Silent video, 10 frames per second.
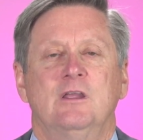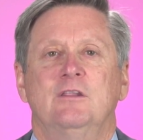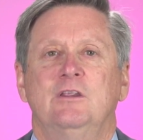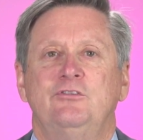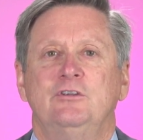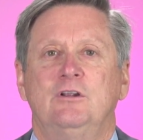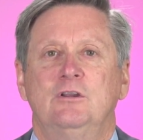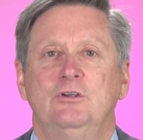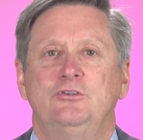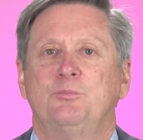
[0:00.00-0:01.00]
This
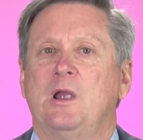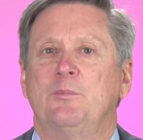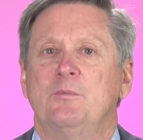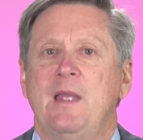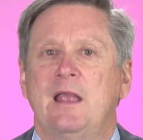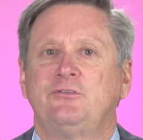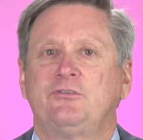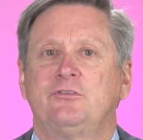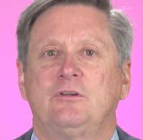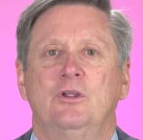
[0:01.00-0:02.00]
includes proper
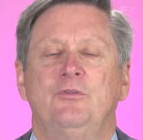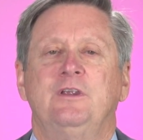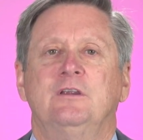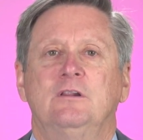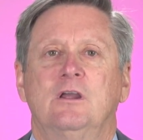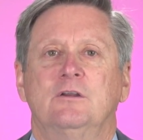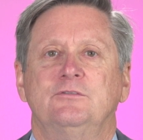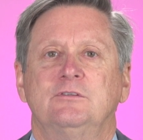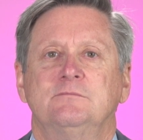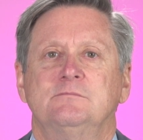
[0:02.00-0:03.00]
masks, clothing, and
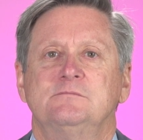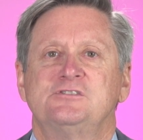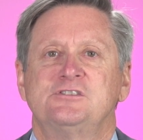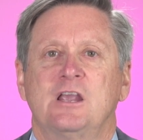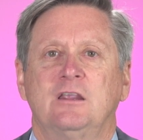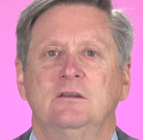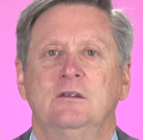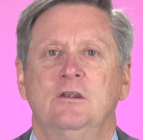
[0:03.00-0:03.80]
gloves. Second,